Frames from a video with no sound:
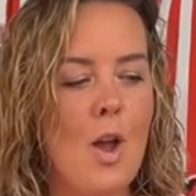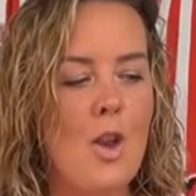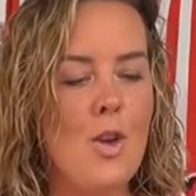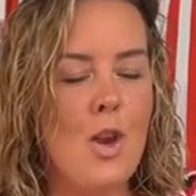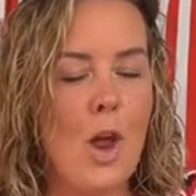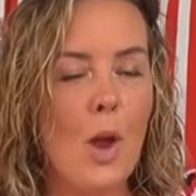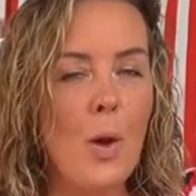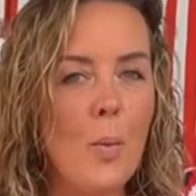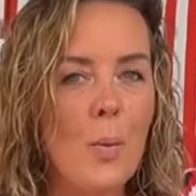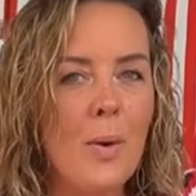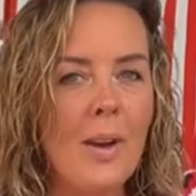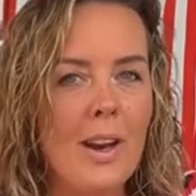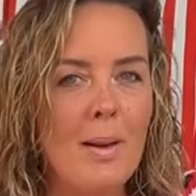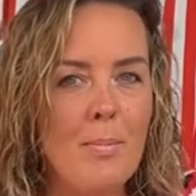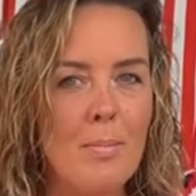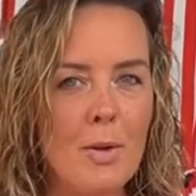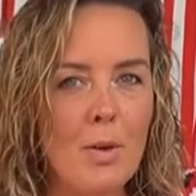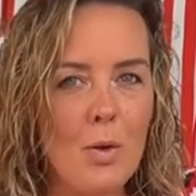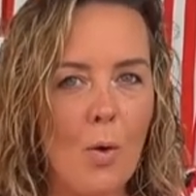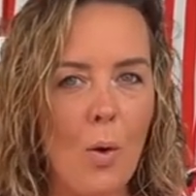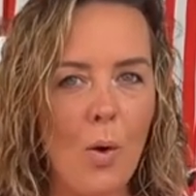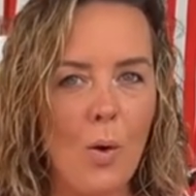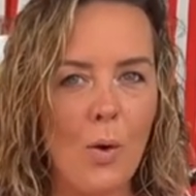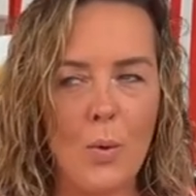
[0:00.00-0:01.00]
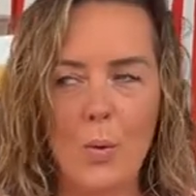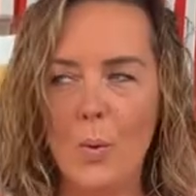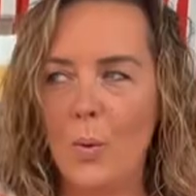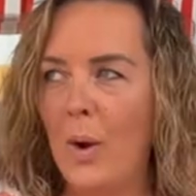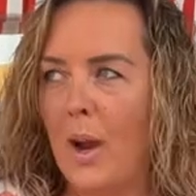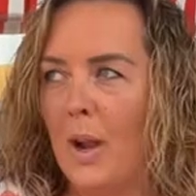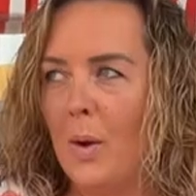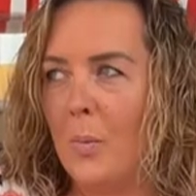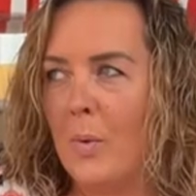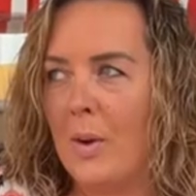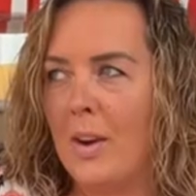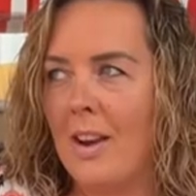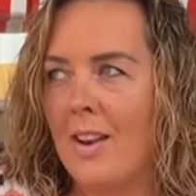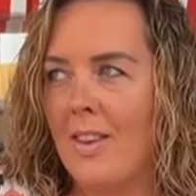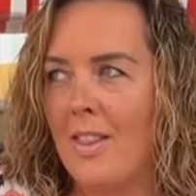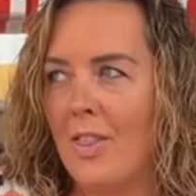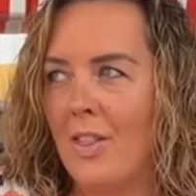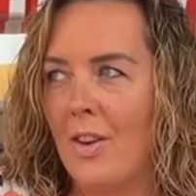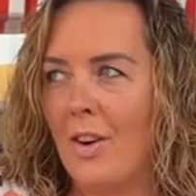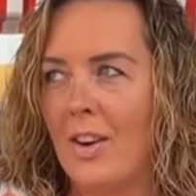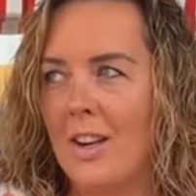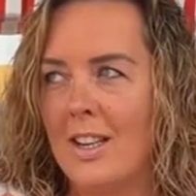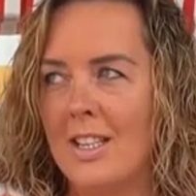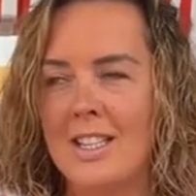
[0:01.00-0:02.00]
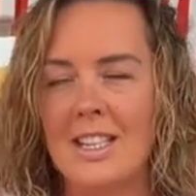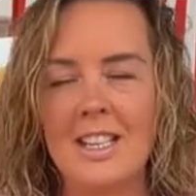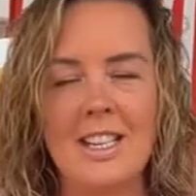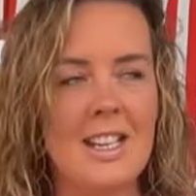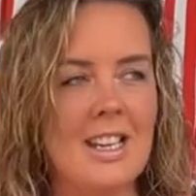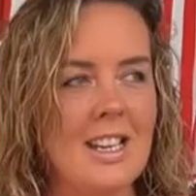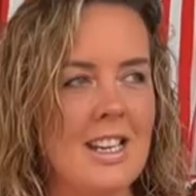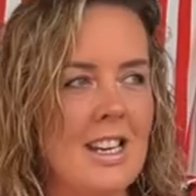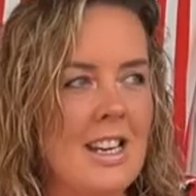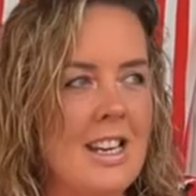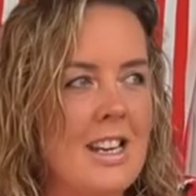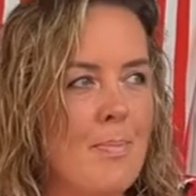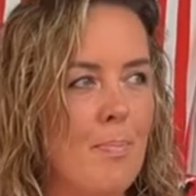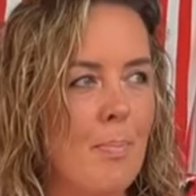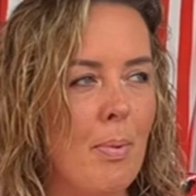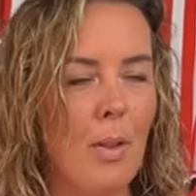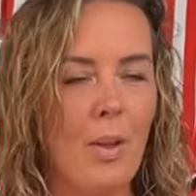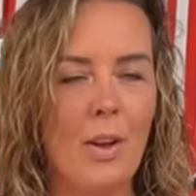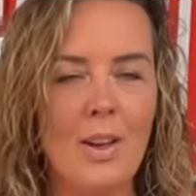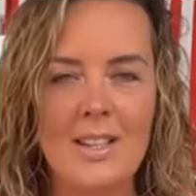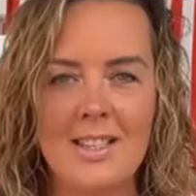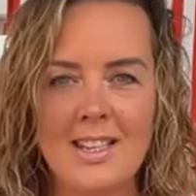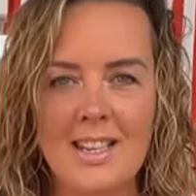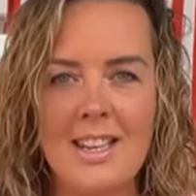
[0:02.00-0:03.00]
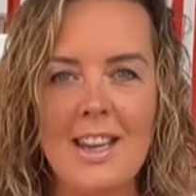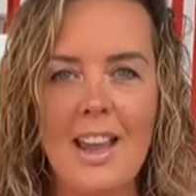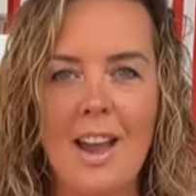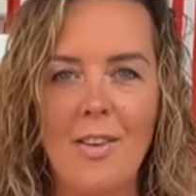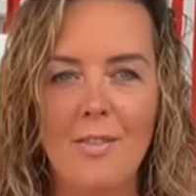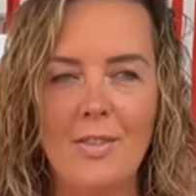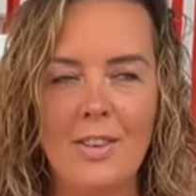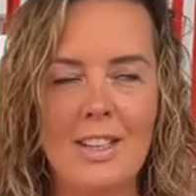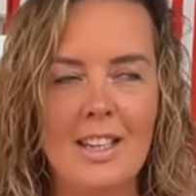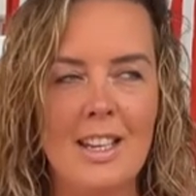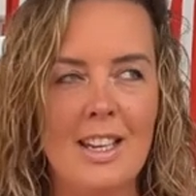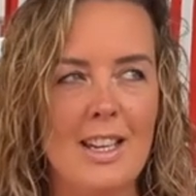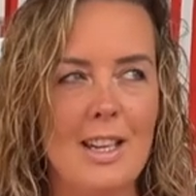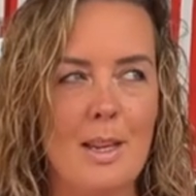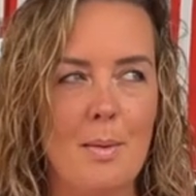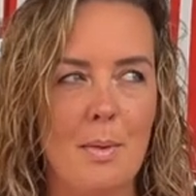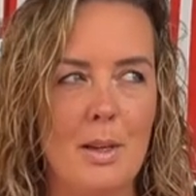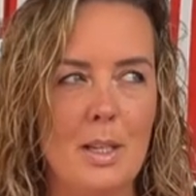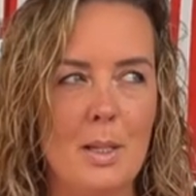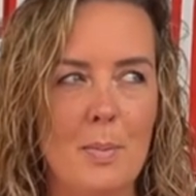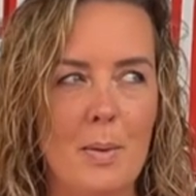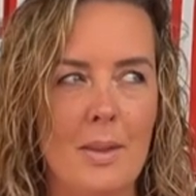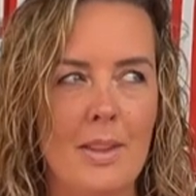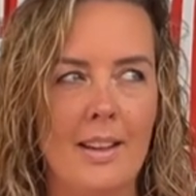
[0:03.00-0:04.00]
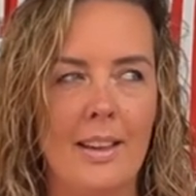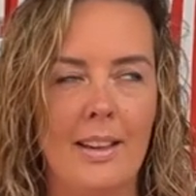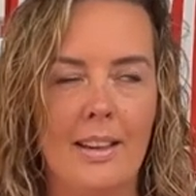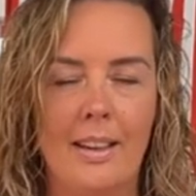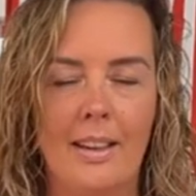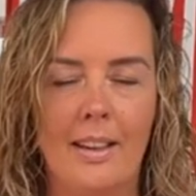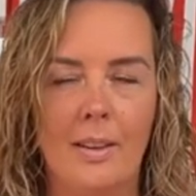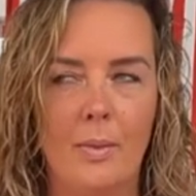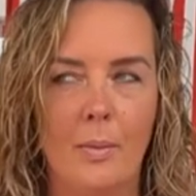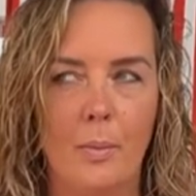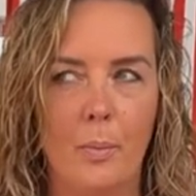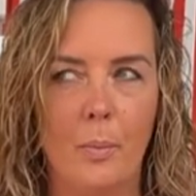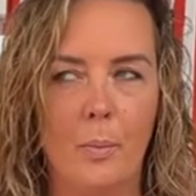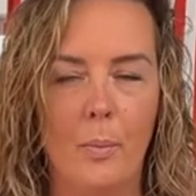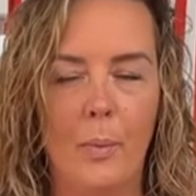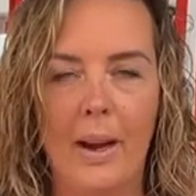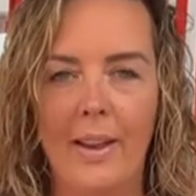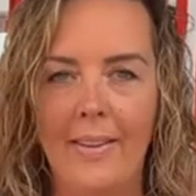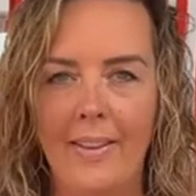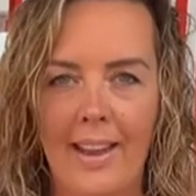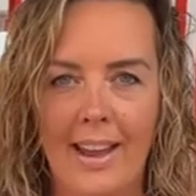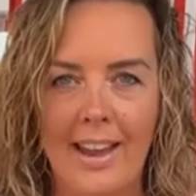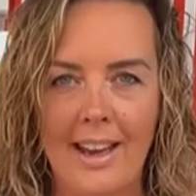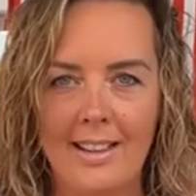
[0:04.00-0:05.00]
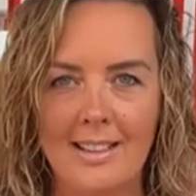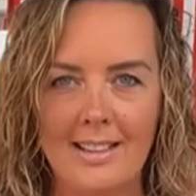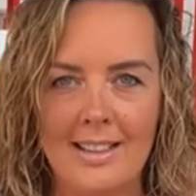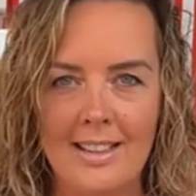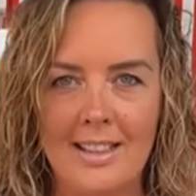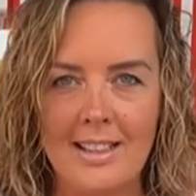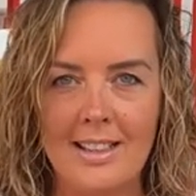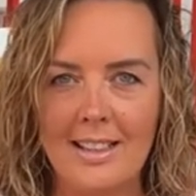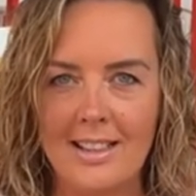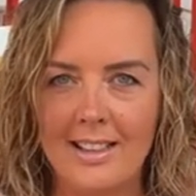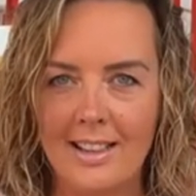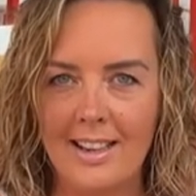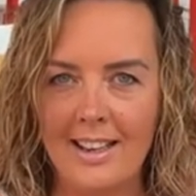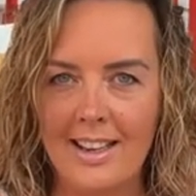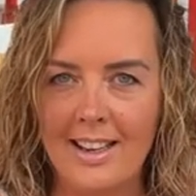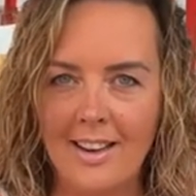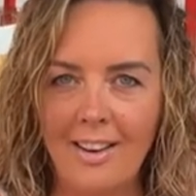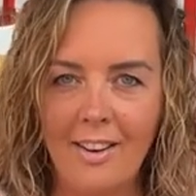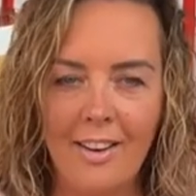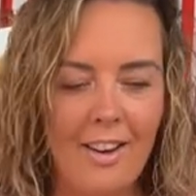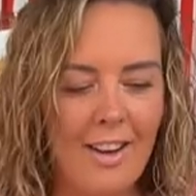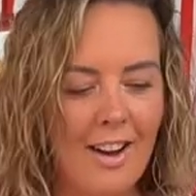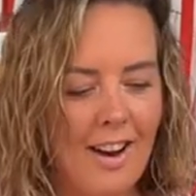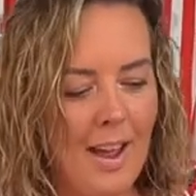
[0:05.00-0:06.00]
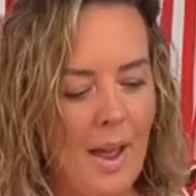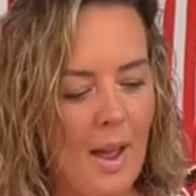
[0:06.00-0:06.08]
Now we're in Morocco and we're in 30 degree plus heat every day. You must be thinking, why the heck do you need a heater?